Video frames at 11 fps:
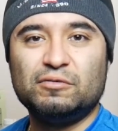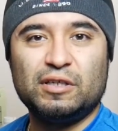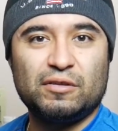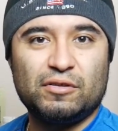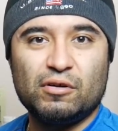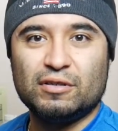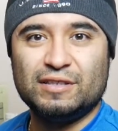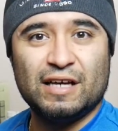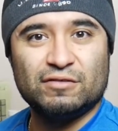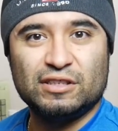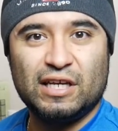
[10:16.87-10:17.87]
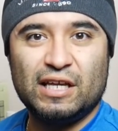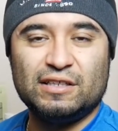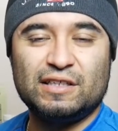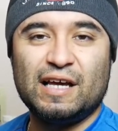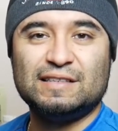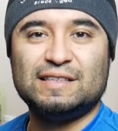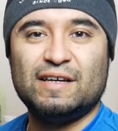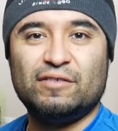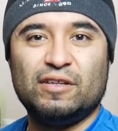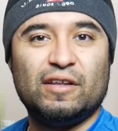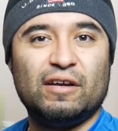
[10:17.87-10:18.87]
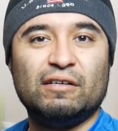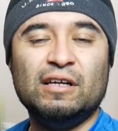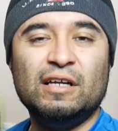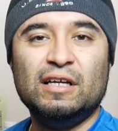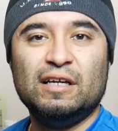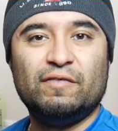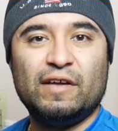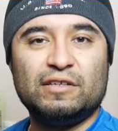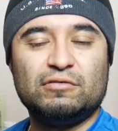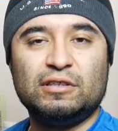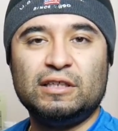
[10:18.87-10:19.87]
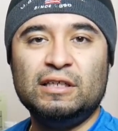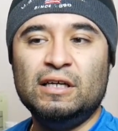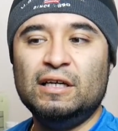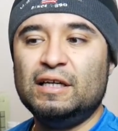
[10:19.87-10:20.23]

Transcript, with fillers: We can throw a Devil's Canyon i7 in there eventually,